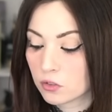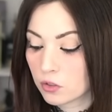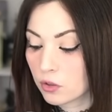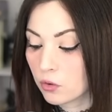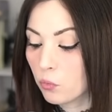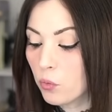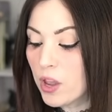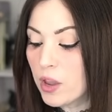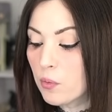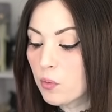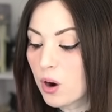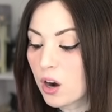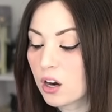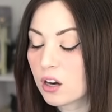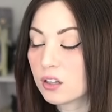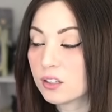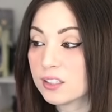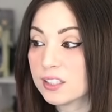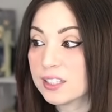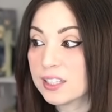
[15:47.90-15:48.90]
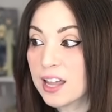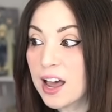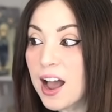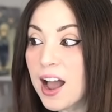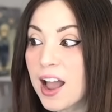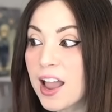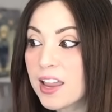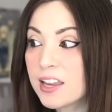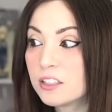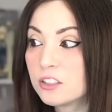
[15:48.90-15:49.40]
We were
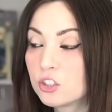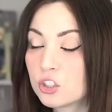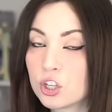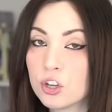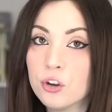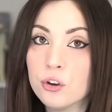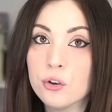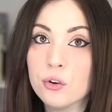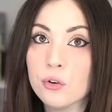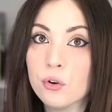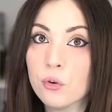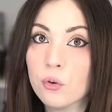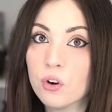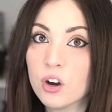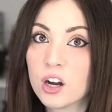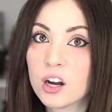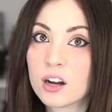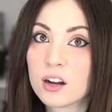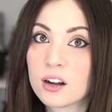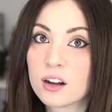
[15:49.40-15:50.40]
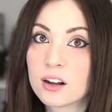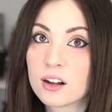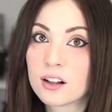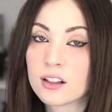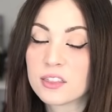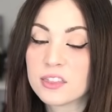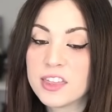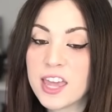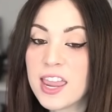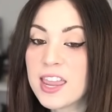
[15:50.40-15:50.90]
lied to.
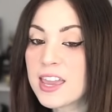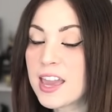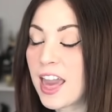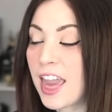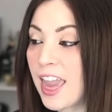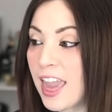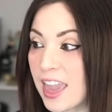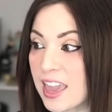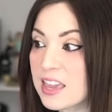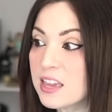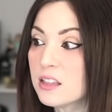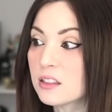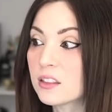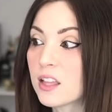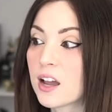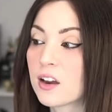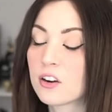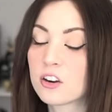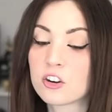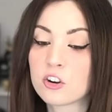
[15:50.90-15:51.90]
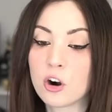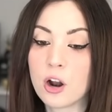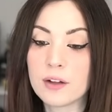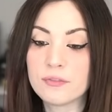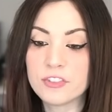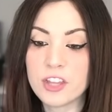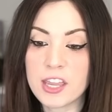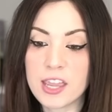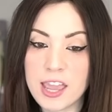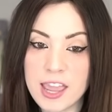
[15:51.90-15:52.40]
They hate Lara
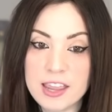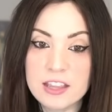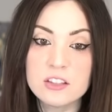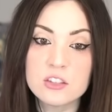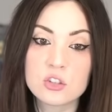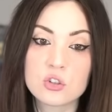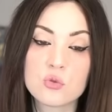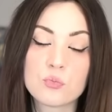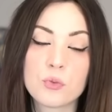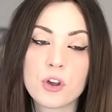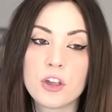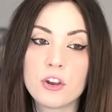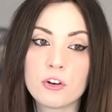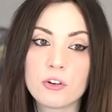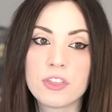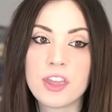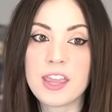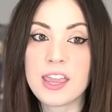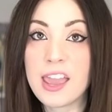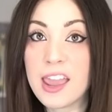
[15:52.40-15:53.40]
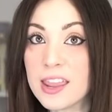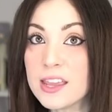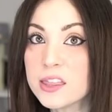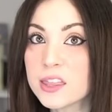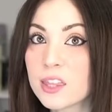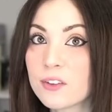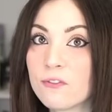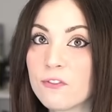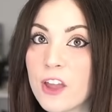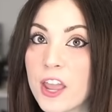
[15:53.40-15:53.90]
Croft. They hate Tomb Raider. They hate
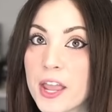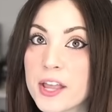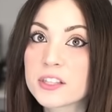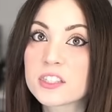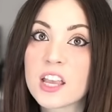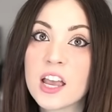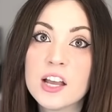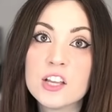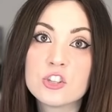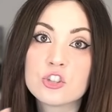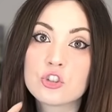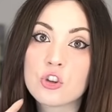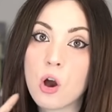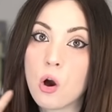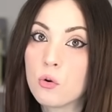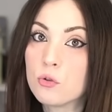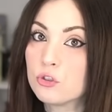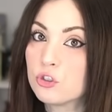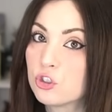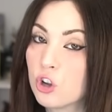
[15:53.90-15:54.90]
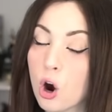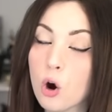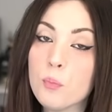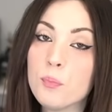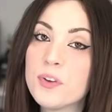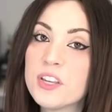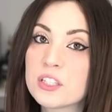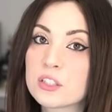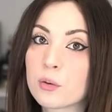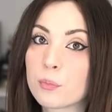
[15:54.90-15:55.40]
the fans. So don't
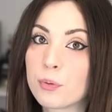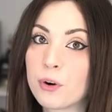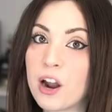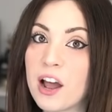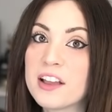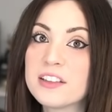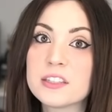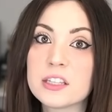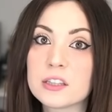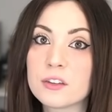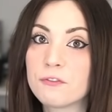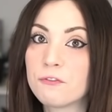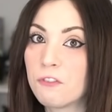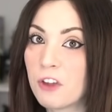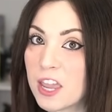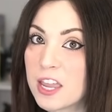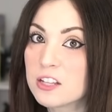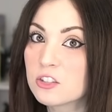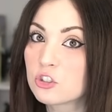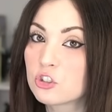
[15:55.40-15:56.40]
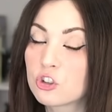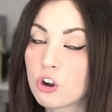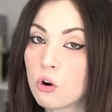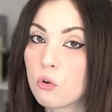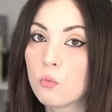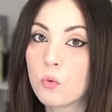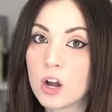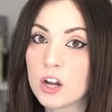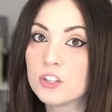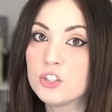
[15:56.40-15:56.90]
be surprised that the fans
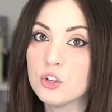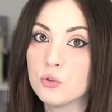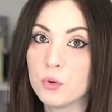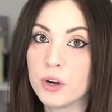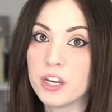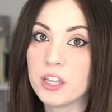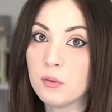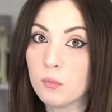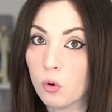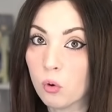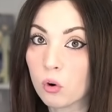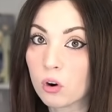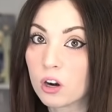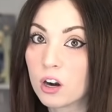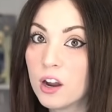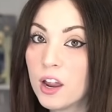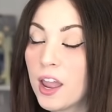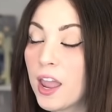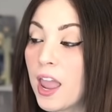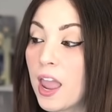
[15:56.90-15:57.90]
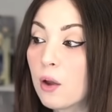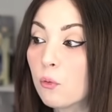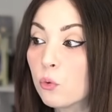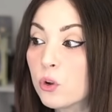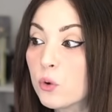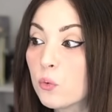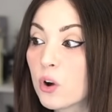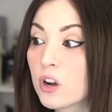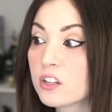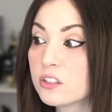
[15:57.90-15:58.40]
don't want you anymore. And
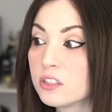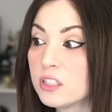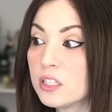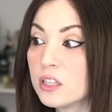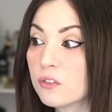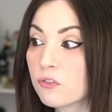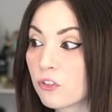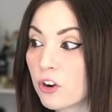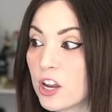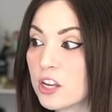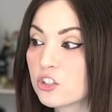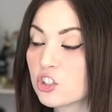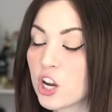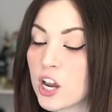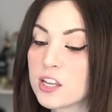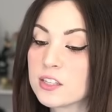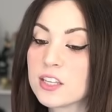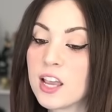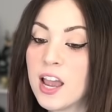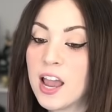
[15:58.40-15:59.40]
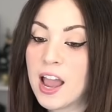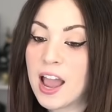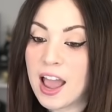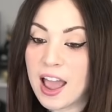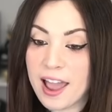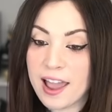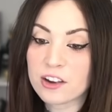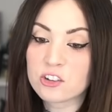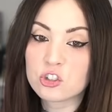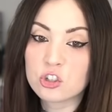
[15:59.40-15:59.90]
we want to see the franchise
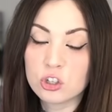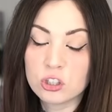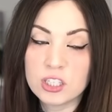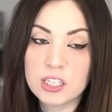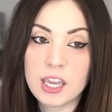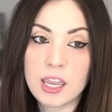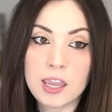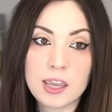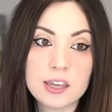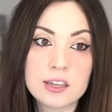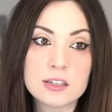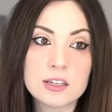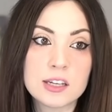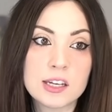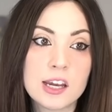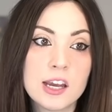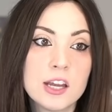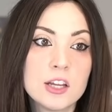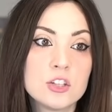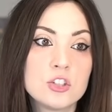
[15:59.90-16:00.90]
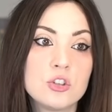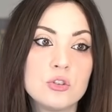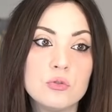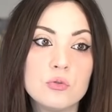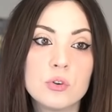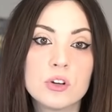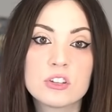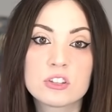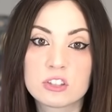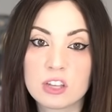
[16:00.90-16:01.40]
actually handed
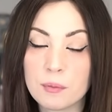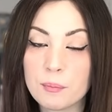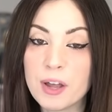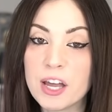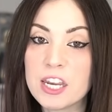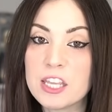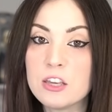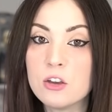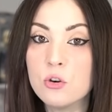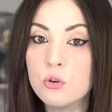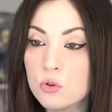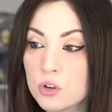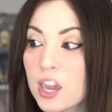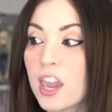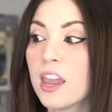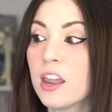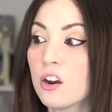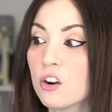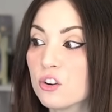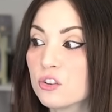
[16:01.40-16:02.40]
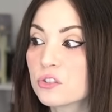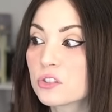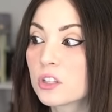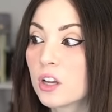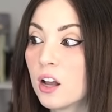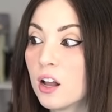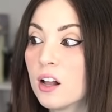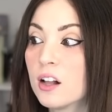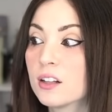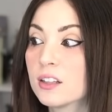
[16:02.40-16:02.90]
to somebody who cares,
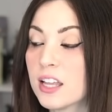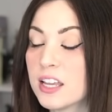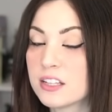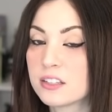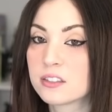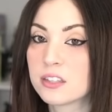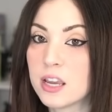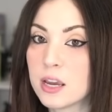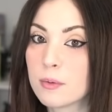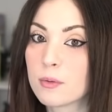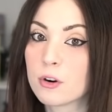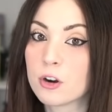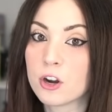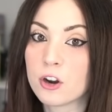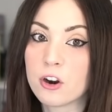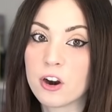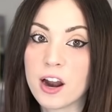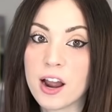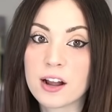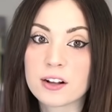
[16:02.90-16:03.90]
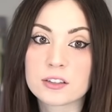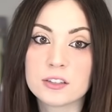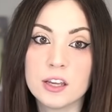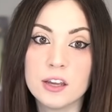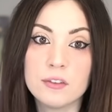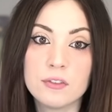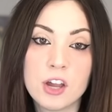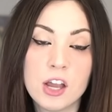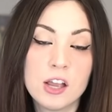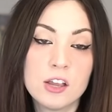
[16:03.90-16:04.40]
like Saber
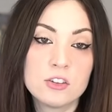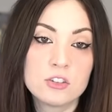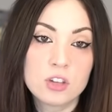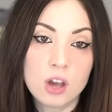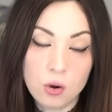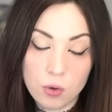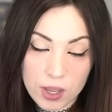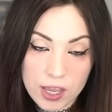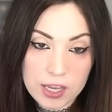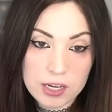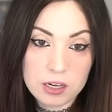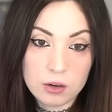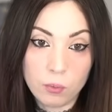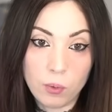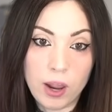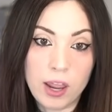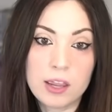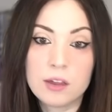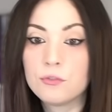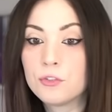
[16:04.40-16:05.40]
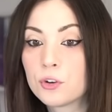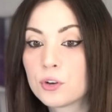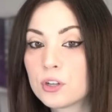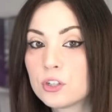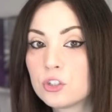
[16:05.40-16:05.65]
Interactive. So, anyway, if you're a